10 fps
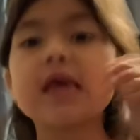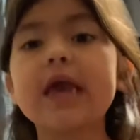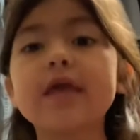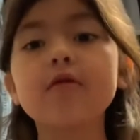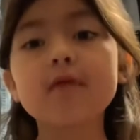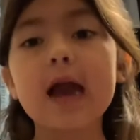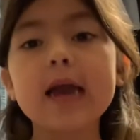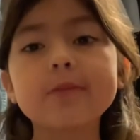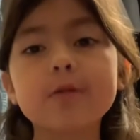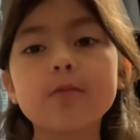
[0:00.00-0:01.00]
you
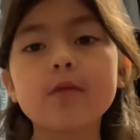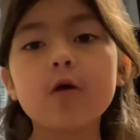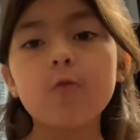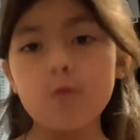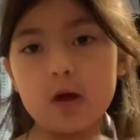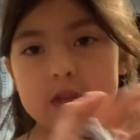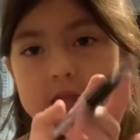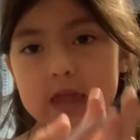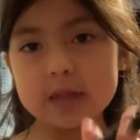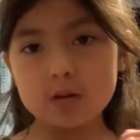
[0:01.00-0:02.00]
guys for very
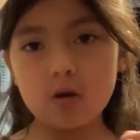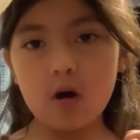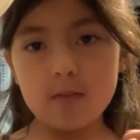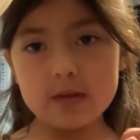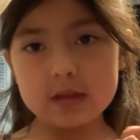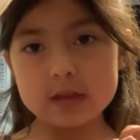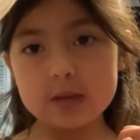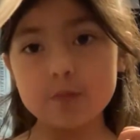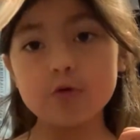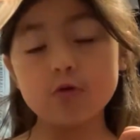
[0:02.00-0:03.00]
nice comments
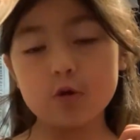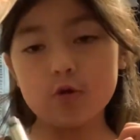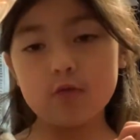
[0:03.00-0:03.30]
if you do